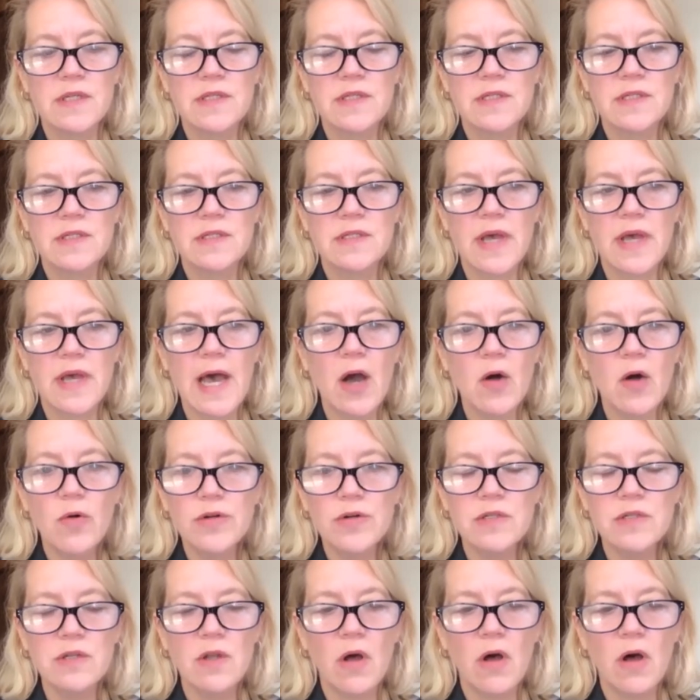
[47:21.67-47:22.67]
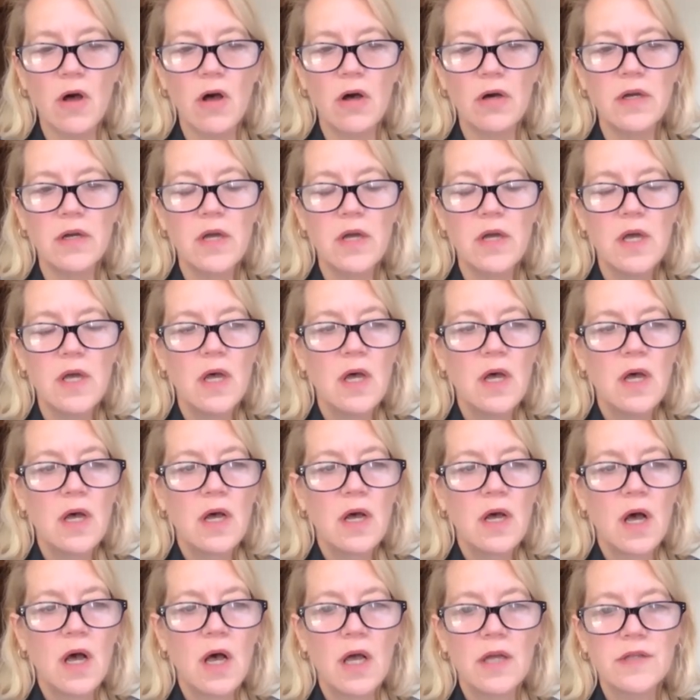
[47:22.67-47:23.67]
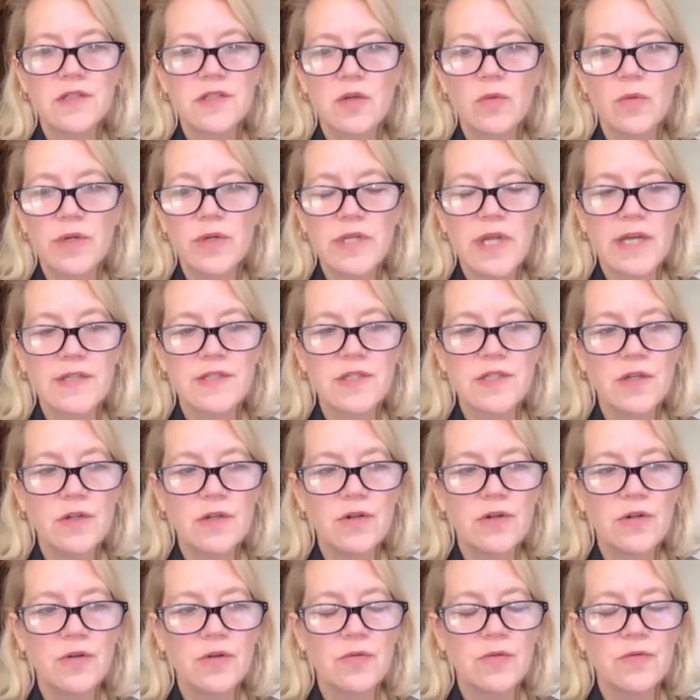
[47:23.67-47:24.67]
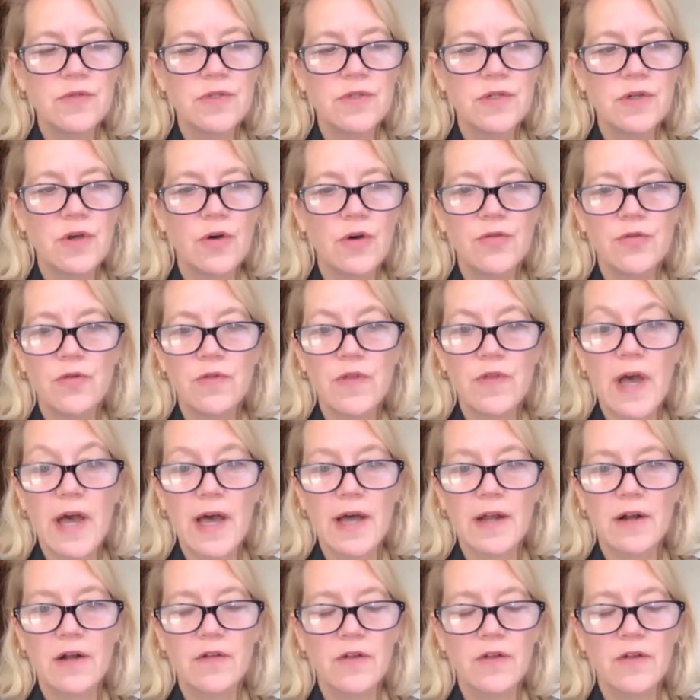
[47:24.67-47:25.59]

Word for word: It's hours long, uh, so I wouldn't ask you to to go through that.